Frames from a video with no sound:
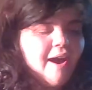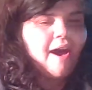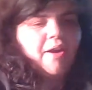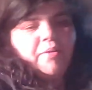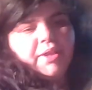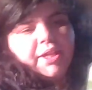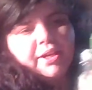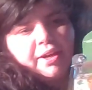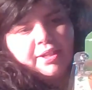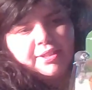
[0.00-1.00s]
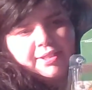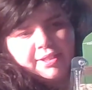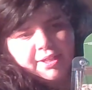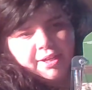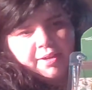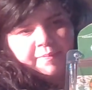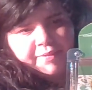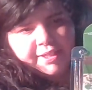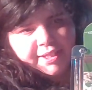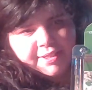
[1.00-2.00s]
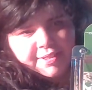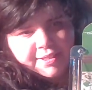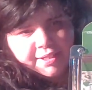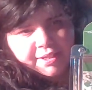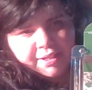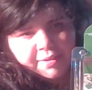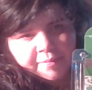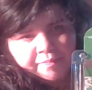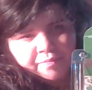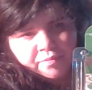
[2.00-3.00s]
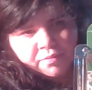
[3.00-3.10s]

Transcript: I really got these. Oh,